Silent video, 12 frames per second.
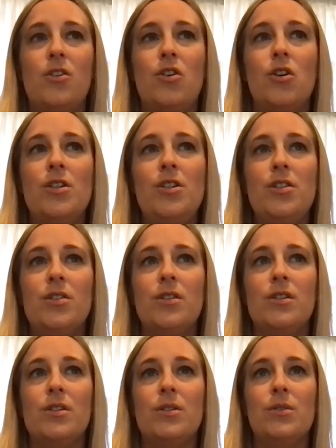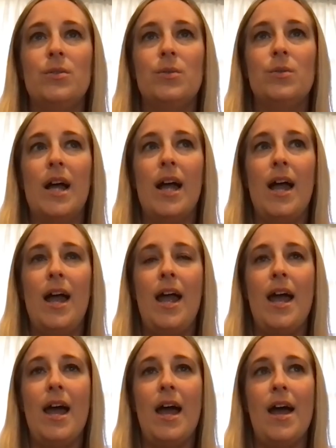good to
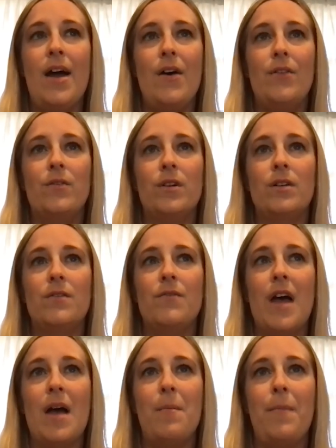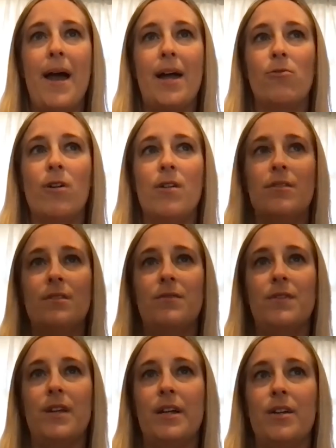have that background of
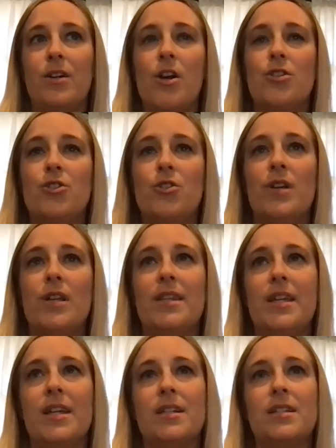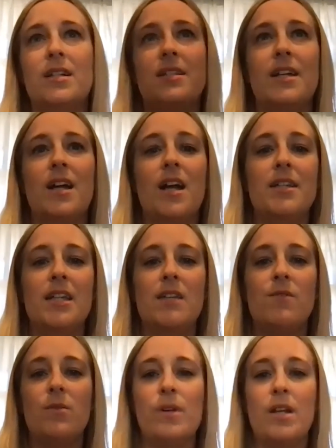like certain things because they kind of
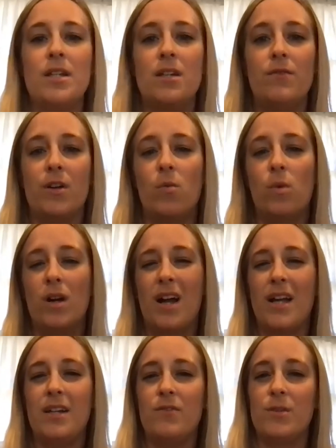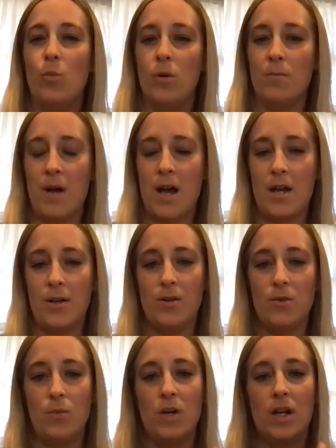give you an idea of like what kind of is more
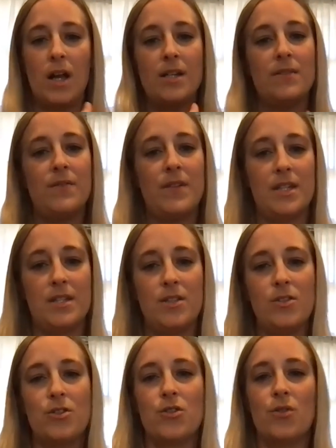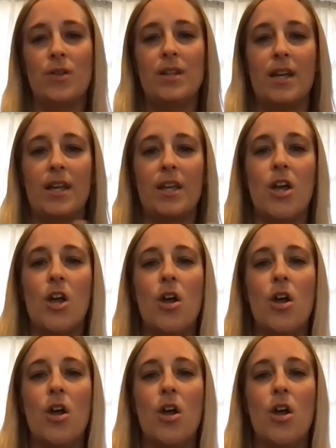modern what kind of isn't certain like